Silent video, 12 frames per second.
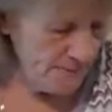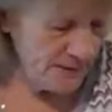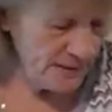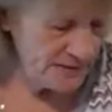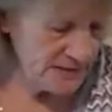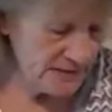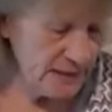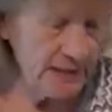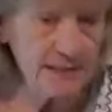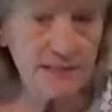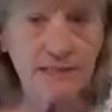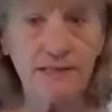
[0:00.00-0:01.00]
because it
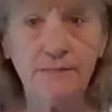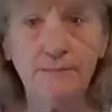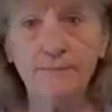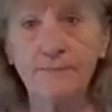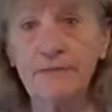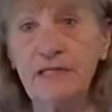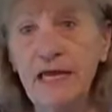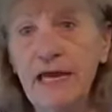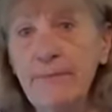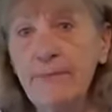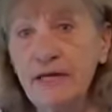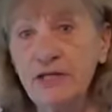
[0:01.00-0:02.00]
does
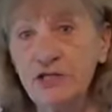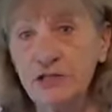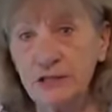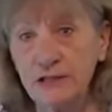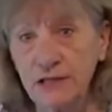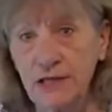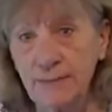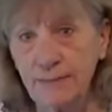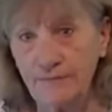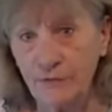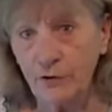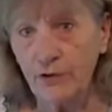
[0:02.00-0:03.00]
damage the top
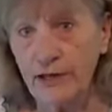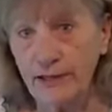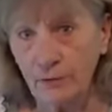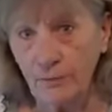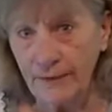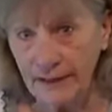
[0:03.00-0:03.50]
of your nail